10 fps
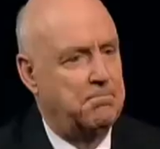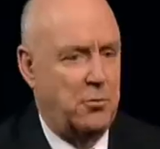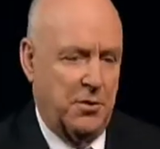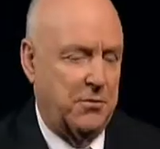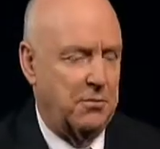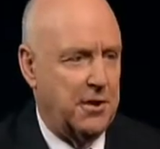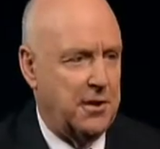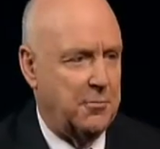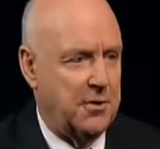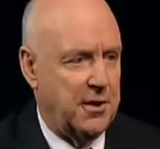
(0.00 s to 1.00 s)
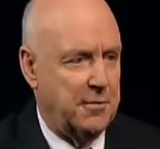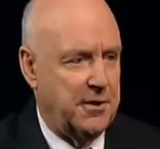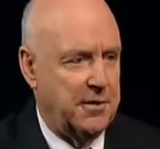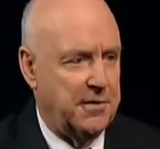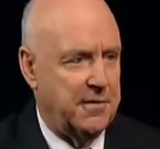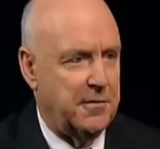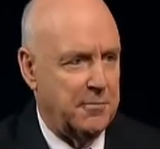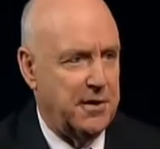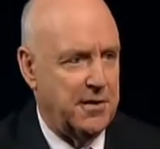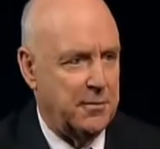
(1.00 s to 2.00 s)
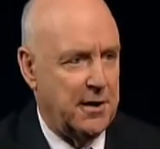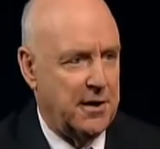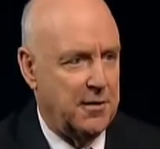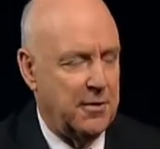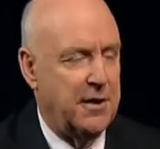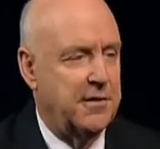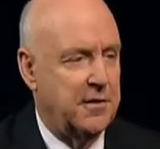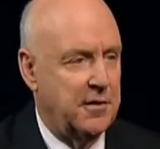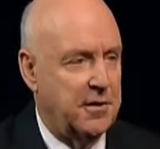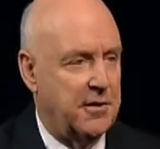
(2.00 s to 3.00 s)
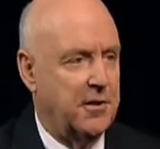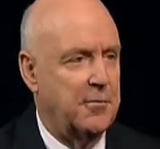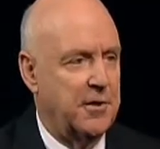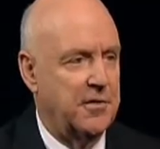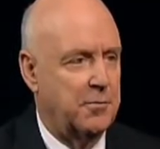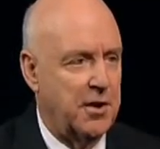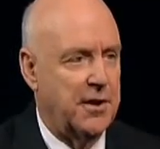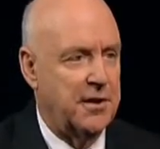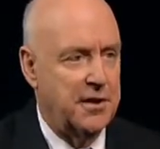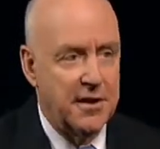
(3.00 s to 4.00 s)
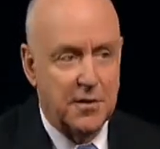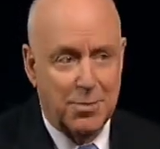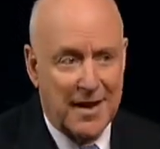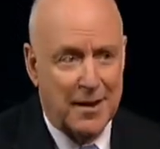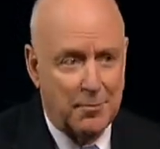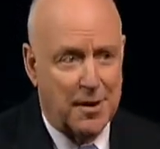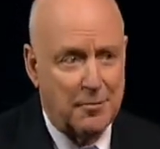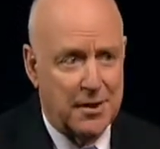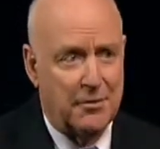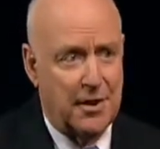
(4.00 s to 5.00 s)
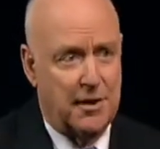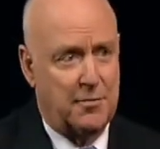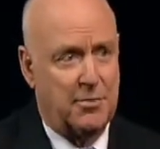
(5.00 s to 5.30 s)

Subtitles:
Well, because we need it, Brian. I mean, the system needs money. Imagine the economy as a body. It needs blood pumping around